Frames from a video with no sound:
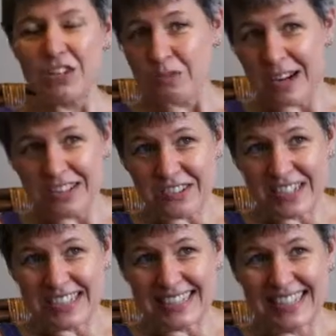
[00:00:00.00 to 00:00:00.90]

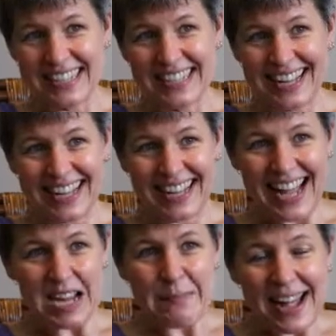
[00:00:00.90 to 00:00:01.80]
terrestrial
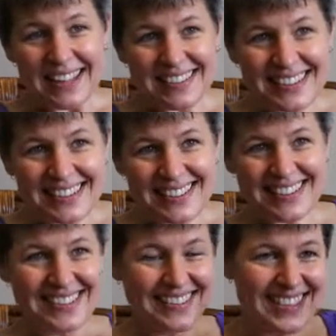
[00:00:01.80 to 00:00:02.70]
egg
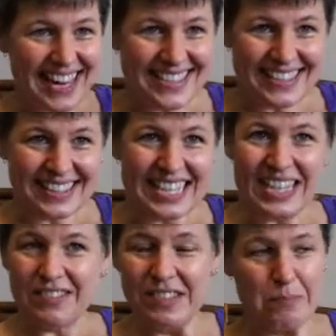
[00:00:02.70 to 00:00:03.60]
masses, attached to
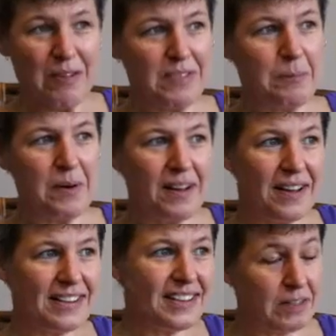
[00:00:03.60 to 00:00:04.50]
leaves above the
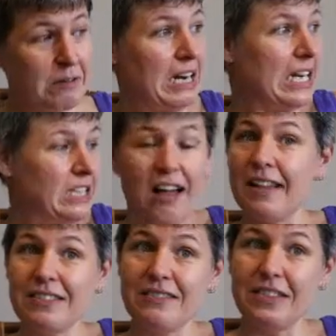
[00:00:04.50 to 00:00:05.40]
pond. And there were
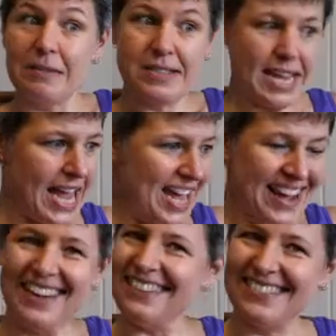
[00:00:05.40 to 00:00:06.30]
lots of them. I was like,
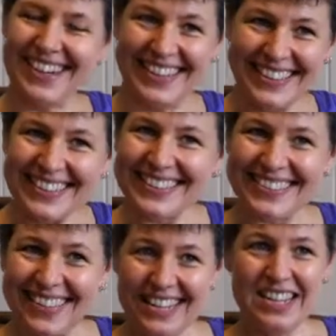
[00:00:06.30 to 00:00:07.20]
hey, I could study
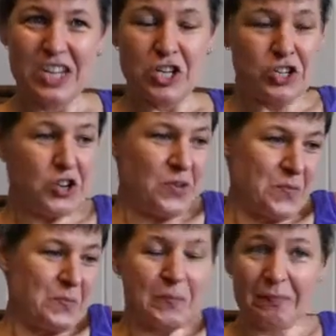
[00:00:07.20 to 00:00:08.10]
this.
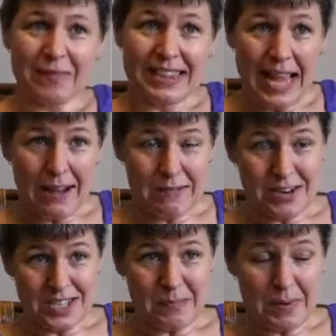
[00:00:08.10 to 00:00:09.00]
So that
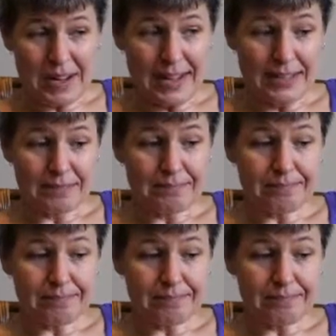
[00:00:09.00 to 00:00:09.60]
was my